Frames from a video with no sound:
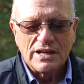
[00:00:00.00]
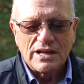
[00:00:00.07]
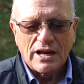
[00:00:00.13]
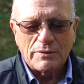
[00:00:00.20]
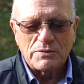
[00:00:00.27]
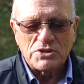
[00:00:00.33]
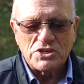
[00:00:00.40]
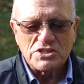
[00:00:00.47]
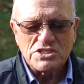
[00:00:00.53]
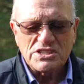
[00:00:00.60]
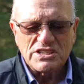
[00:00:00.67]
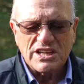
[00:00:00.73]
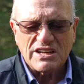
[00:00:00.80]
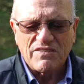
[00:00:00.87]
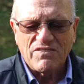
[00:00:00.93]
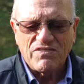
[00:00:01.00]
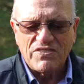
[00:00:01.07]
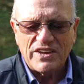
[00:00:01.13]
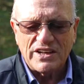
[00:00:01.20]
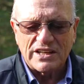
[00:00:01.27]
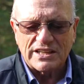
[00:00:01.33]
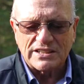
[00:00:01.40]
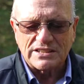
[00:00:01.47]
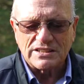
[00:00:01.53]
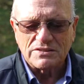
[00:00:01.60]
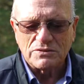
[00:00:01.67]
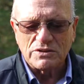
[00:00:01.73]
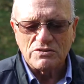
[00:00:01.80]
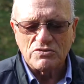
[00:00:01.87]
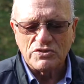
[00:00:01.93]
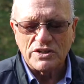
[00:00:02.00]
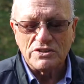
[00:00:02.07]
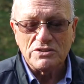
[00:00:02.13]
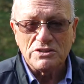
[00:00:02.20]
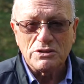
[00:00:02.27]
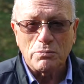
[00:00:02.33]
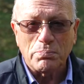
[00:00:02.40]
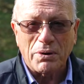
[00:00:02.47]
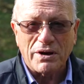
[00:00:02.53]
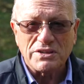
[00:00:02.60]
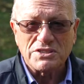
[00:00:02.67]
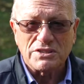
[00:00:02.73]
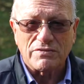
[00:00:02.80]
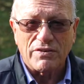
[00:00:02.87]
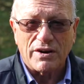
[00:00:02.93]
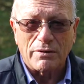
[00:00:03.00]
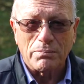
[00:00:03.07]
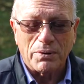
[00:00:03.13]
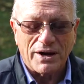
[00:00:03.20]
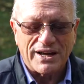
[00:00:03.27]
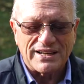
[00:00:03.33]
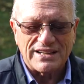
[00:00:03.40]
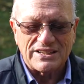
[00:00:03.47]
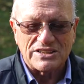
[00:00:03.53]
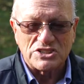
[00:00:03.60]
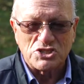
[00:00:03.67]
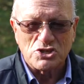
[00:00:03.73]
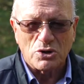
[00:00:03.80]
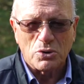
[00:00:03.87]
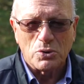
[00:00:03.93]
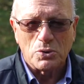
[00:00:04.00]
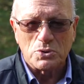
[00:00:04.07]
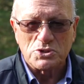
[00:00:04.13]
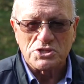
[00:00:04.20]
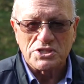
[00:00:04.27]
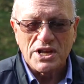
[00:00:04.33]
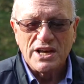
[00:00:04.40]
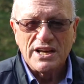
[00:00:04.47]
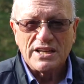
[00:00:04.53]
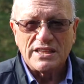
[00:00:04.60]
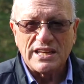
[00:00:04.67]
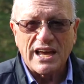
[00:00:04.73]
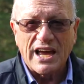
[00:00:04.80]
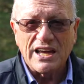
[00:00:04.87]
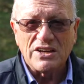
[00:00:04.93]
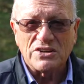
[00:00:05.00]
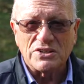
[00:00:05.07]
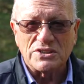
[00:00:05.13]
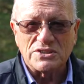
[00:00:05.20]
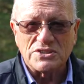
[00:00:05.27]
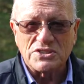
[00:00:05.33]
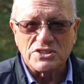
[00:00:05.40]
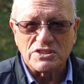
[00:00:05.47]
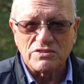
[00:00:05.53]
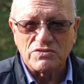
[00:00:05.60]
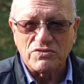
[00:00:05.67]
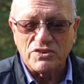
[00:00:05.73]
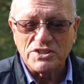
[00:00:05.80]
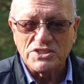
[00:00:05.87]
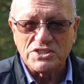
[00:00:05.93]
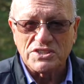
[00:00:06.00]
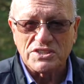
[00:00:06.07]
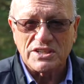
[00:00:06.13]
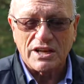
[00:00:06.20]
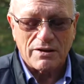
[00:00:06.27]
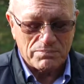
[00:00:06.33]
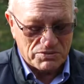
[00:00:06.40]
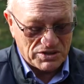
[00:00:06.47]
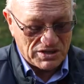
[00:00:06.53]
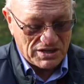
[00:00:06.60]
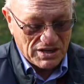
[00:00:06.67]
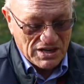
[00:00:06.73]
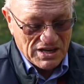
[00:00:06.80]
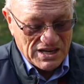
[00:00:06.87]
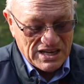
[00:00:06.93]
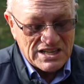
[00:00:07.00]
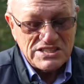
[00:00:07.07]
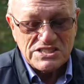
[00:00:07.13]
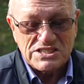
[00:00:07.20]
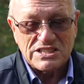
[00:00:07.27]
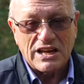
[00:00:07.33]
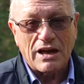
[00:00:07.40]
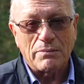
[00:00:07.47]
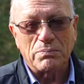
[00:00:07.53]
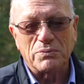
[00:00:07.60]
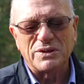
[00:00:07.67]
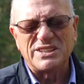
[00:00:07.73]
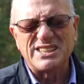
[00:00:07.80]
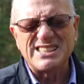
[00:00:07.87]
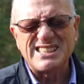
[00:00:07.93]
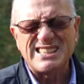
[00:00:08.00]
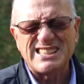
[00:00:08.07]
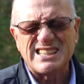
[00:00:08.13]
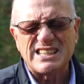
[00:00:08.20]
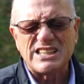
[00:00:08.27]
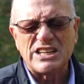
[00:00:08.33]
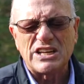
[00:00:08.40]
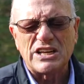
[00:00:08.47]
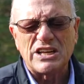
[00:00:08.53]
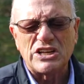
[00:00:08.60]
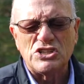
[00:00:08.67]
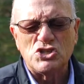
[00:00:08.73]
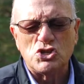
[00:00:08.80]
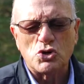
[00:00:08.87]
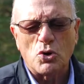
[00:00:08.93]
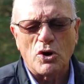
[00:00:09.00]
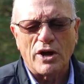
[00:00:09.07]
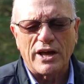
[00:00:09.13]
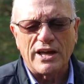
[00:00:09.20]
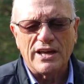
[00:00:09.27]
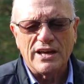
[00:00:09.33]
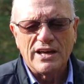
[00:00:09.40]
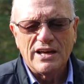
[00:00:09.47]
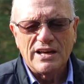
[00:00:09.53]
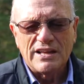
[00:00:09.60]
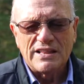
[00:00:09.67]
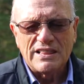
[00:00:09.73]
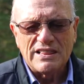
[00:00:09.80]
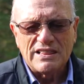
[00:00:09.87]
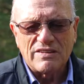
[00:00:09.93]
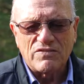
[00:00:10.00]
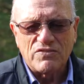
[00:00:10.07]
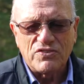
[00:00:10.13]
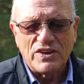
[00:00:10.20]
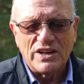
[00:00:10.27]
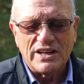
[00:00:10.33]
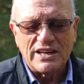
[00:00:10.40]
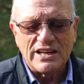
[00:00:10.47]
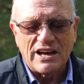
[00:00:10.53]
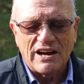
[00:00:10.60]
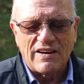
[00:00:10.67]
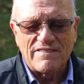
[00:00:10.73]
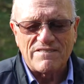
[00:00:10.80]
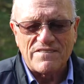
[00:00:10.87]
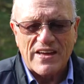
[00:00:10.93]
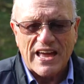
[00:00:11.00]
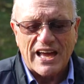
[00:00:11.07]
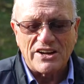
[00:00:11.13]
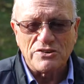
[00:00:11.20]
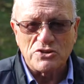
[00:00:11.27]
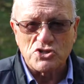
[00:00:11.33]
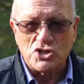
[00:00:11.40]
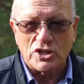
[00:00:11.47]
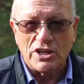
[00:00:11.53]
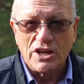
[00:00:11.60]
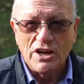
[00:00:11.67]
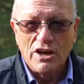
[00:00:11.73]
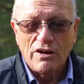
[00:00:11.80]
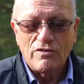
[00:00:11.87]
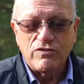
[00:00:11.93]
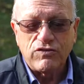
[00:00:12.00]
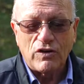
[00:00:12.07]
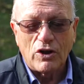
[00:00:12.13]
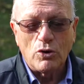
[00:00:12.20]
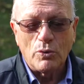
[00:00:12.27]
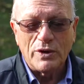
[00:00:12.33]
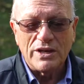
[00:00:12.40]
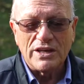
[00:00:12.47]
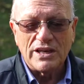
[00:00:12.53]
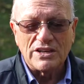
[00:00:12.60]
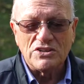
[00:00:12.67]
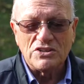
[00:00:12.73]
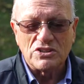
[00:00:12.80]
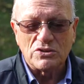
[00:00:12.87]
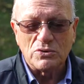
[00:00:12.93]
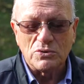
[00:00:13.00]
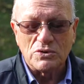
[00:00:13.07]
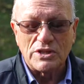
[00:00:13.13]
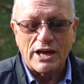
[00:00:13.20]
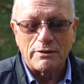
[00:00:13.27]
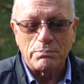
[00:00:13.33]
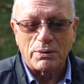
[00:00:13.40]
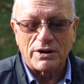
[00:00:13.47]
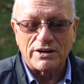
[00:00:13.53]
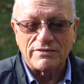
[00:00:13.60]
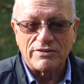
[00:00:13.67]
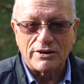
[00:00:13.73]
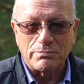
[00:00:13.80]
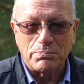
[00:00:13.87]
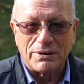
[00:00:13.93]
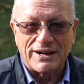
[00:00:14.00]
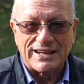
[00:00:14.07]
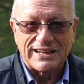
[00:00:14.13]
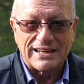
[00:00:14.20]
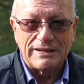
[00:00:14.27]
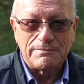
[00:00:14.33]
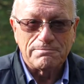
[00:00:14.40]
And we just feel it. We feel the parts of our body, the toes, the ankles, the footstep, the instep. We just enjoy the feeling of energy flowing into that part of our body.